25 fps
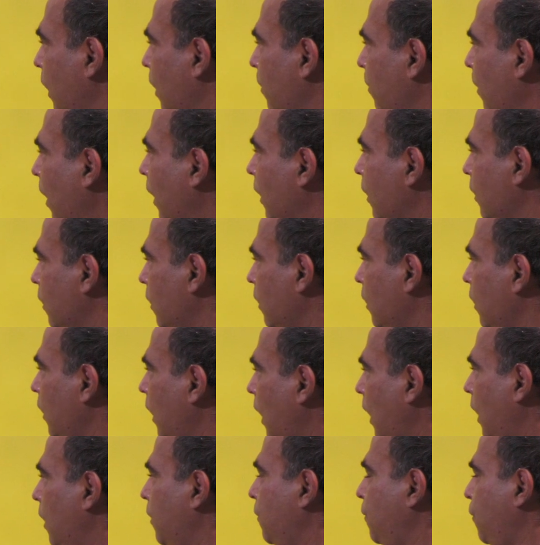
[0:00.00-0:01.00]
that matter,
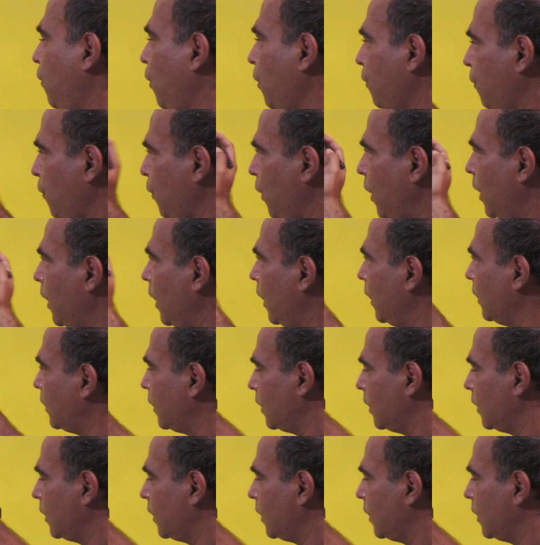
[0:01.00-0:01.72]
and a 4-4 ending,